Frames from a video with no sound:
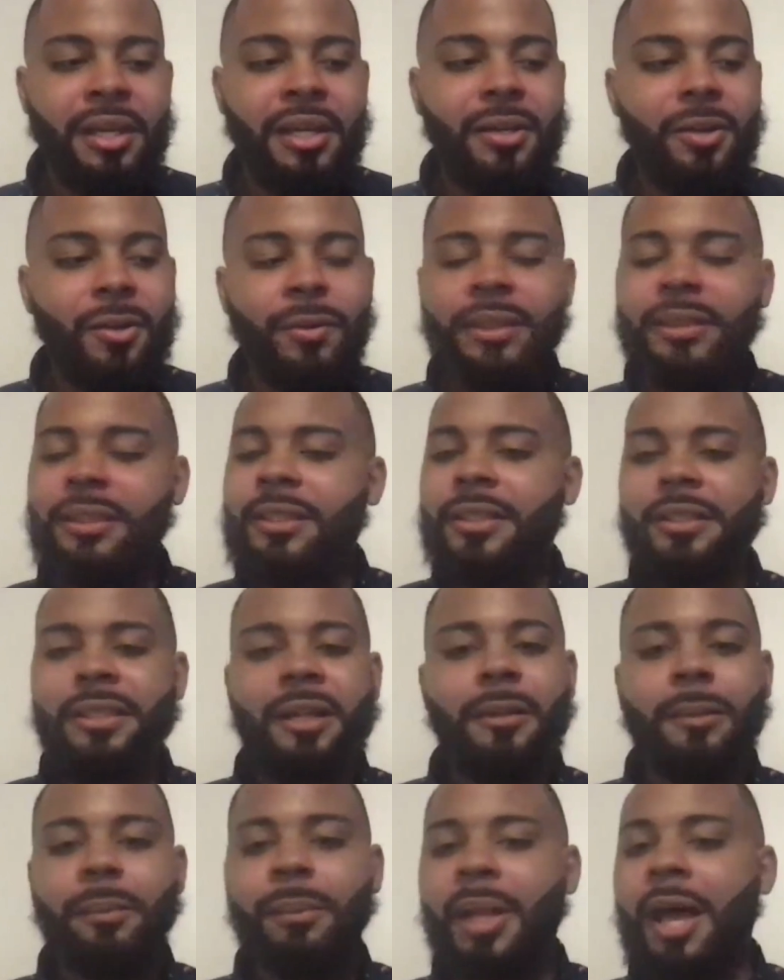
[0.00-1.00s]
going to these
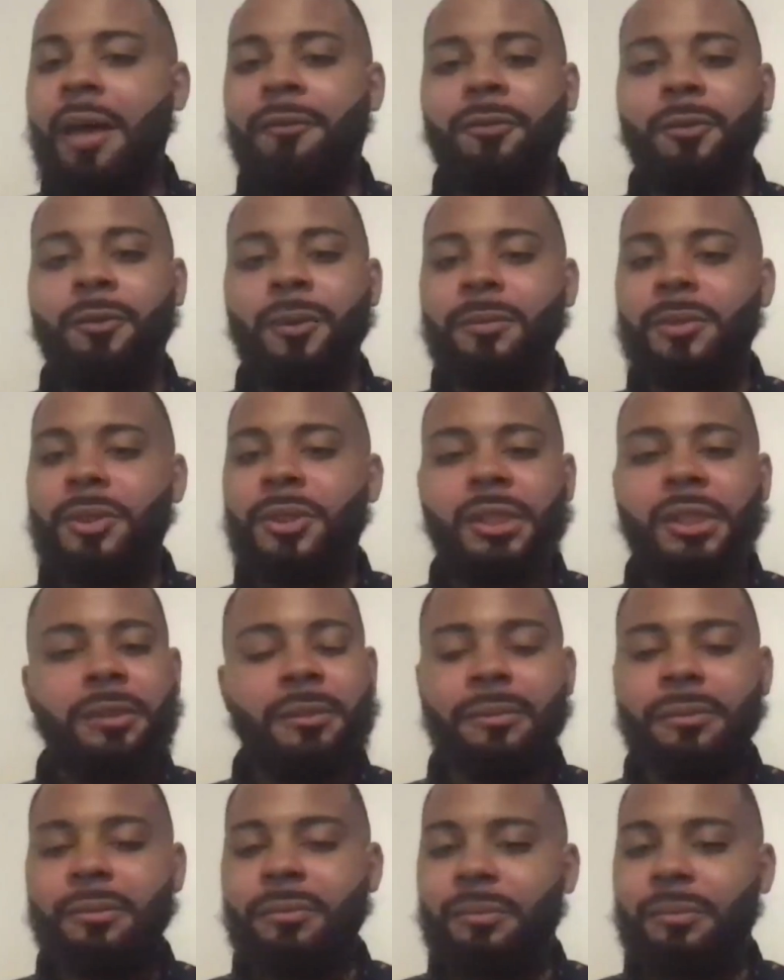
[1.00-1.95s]
other platforms shouldn't